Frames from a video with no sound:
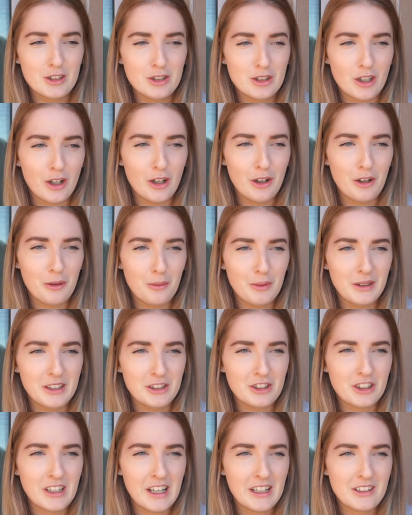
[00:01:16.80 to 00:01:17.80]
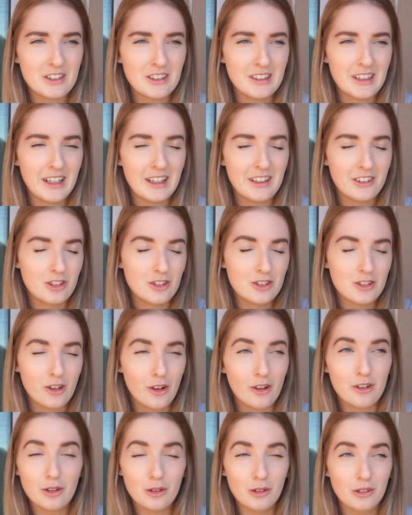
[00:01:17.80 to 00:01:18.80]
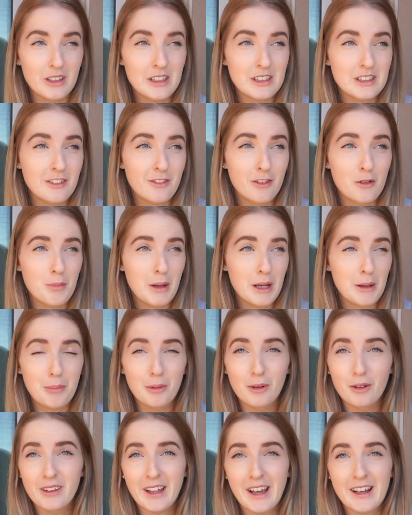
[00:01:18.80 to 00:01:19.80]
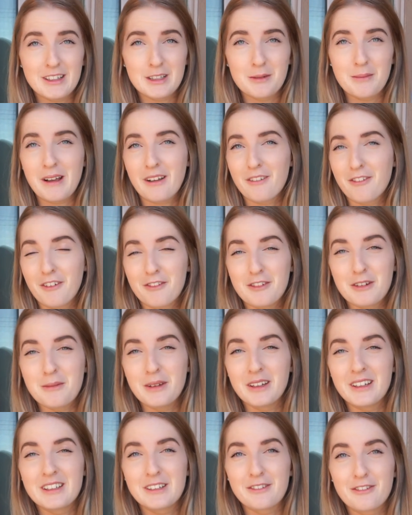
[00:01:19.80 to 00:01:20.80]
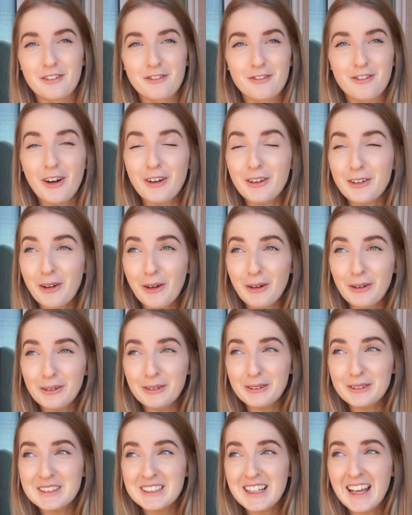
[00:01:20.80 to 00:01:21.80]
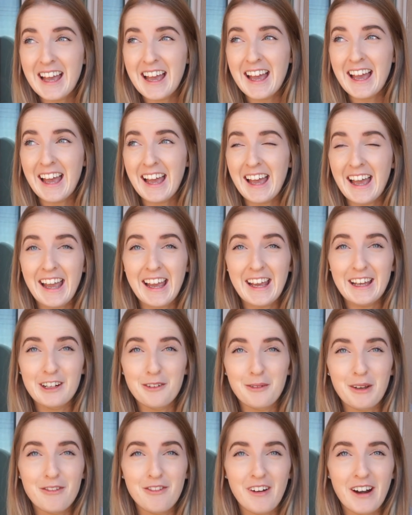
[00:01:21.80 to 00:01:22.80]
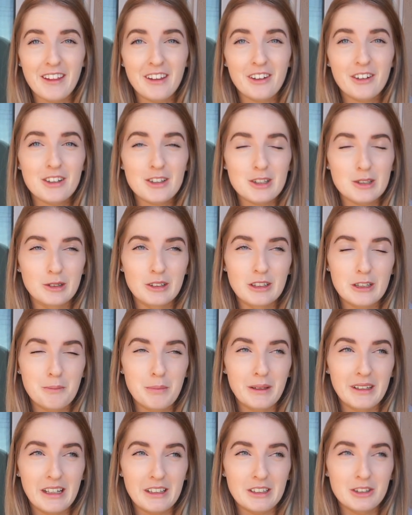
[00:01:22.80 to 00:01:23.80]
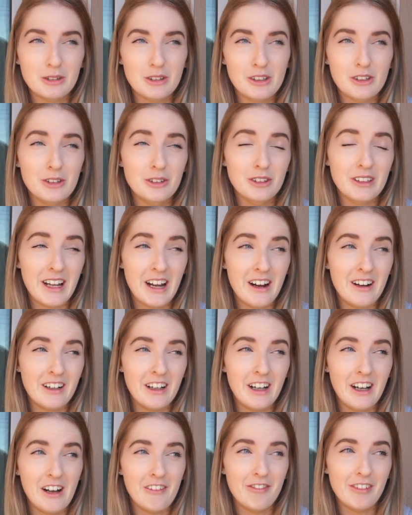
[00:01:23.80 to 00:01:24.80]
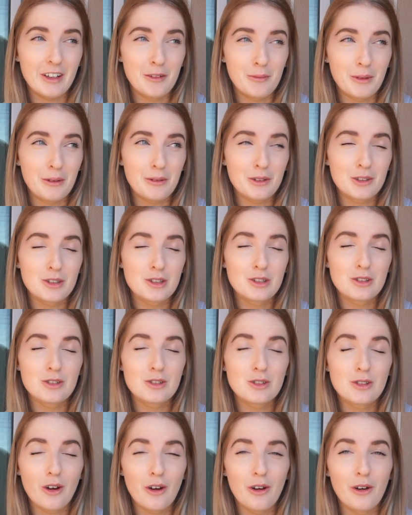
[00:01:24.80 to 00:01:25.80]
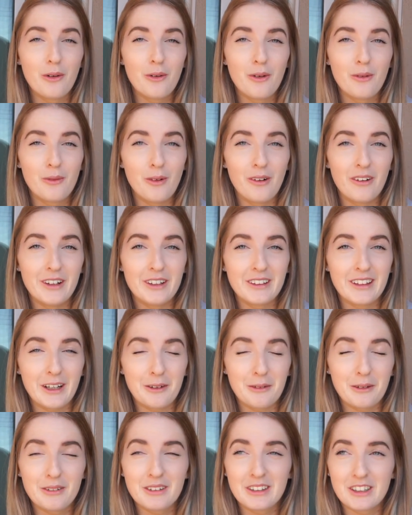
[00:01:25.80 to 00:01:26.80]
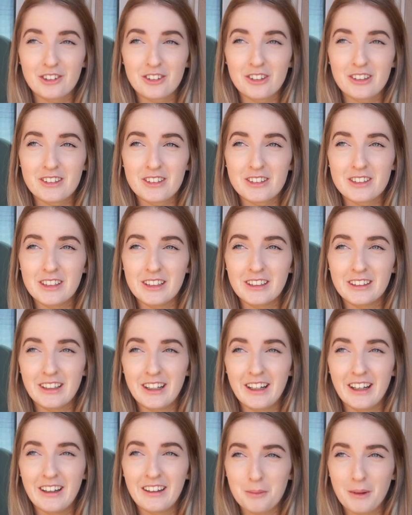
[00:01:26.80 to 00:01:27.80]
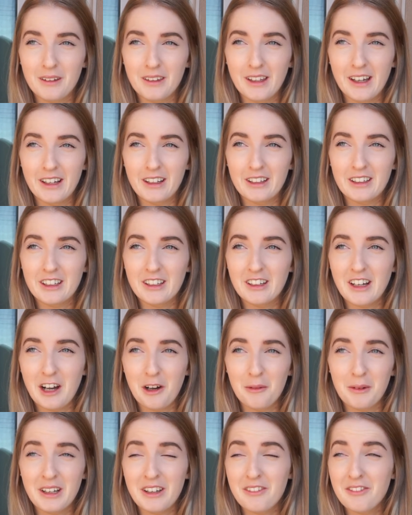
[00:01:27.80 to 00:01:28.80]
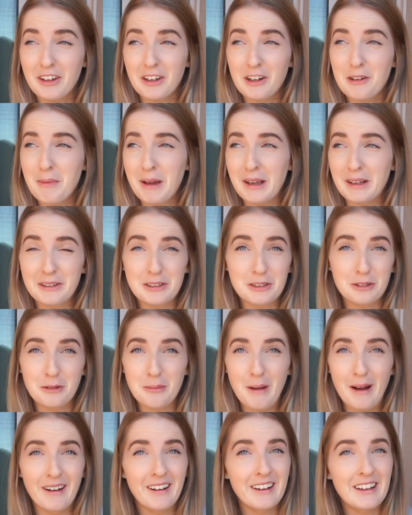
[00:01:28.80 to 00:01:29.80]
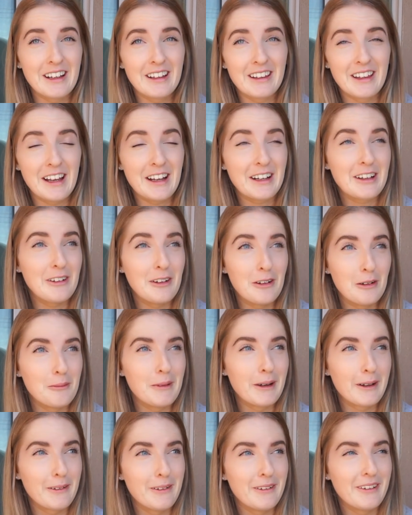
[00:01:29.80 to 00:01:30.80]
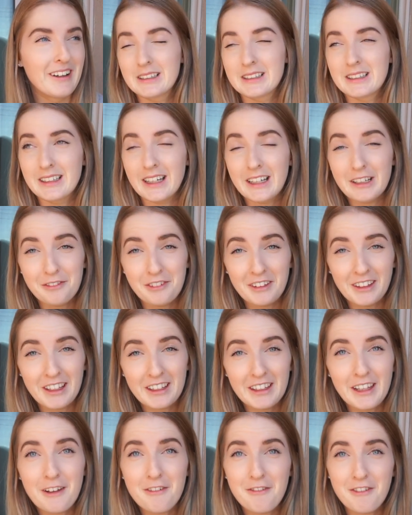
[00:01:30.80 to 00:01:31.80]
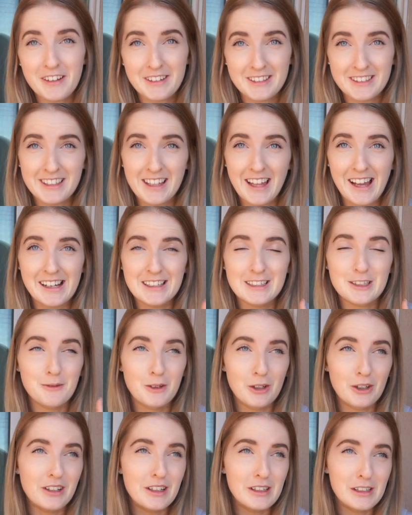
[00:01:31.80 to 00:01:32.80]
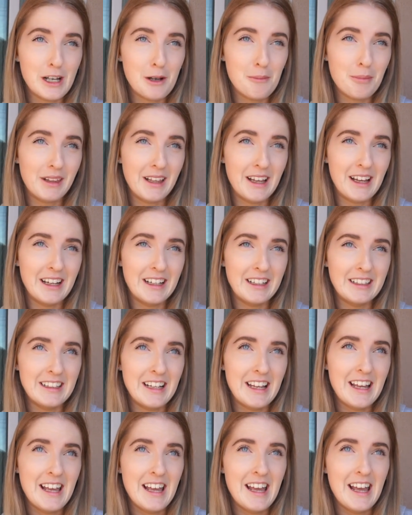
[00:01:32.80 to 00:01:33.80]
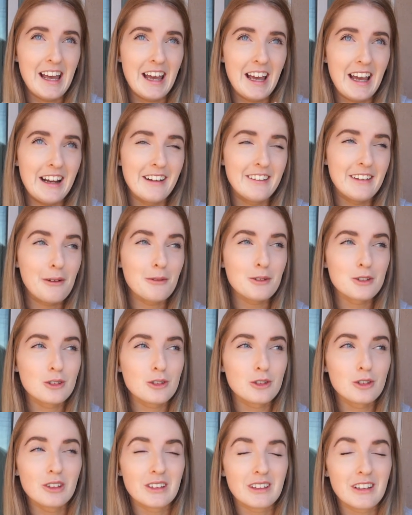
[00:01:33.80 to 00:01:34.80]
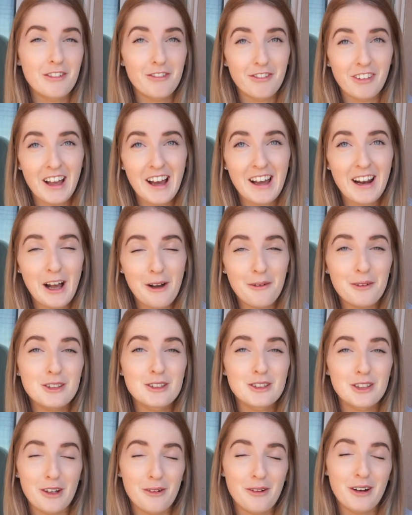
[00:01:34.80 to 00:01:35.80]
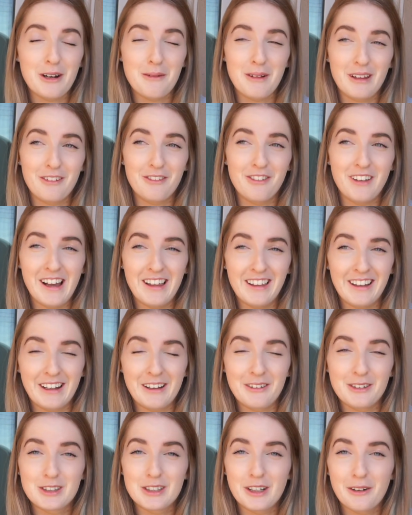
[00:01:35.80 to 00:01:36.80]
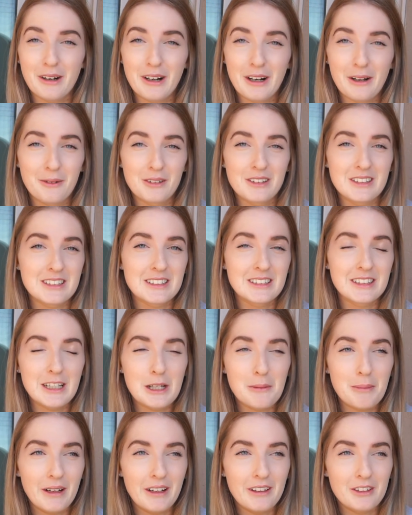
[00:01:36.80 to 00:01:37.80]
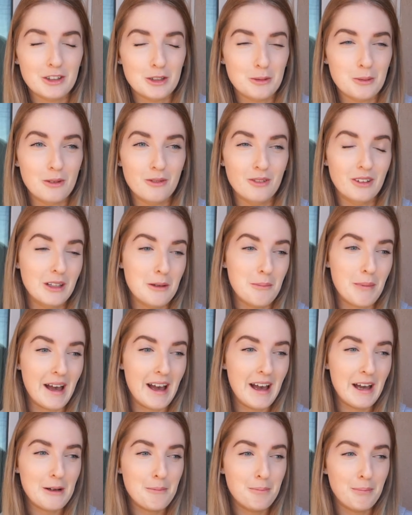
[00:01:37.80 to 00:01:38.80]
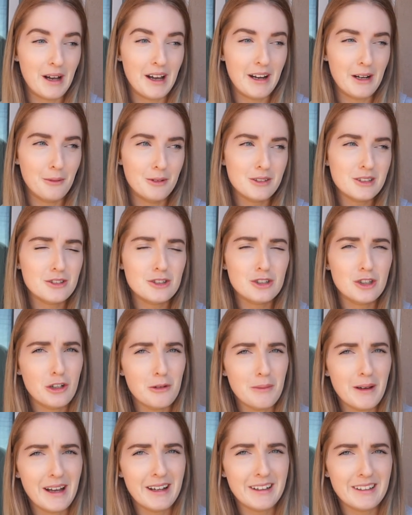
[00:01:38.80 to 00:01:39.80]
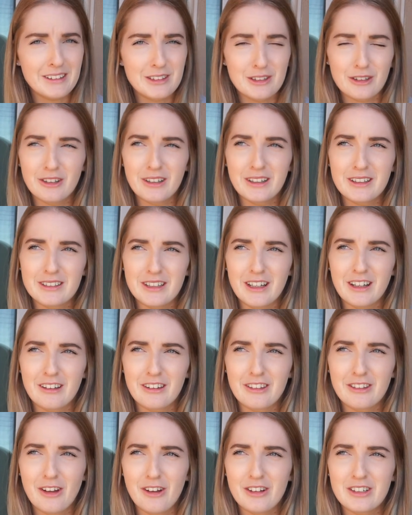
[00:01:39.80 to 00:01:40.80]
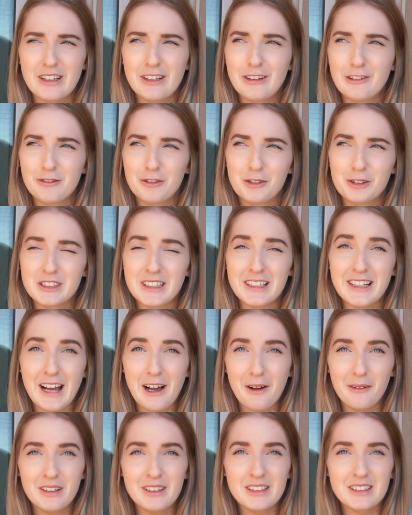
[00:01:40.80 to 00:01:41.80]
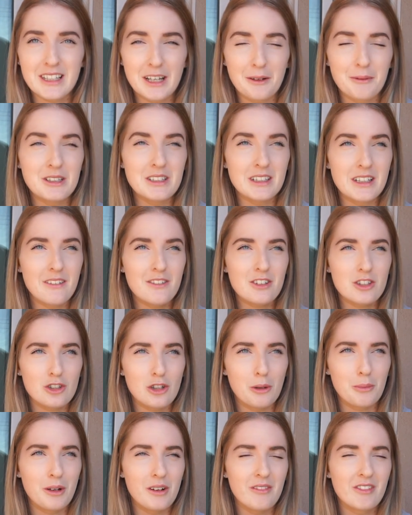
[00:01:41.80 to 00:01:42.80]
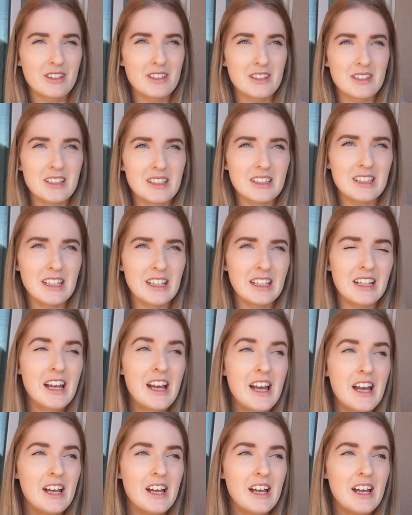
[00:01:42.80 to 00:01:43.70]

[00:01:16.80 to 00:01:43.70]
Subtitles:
So we literally had to like just go to all these different people. They had to make 50 million different phone calls, and we finally got it sorted, but that took a good hour and a half, and we were so worried. Like, we were literally just sitting there being like, are we even gonna make it to America? Like, oh my god. Thankfully they fixed that. We got on our plane and that was all good. The flight, I was so worried about the flight. Like, I was so worried I wouldn't sleep and it'd just be really bad, but it wasn't too bad considering it's like 13 or 14 hours, and we did have a stopover in Sydney.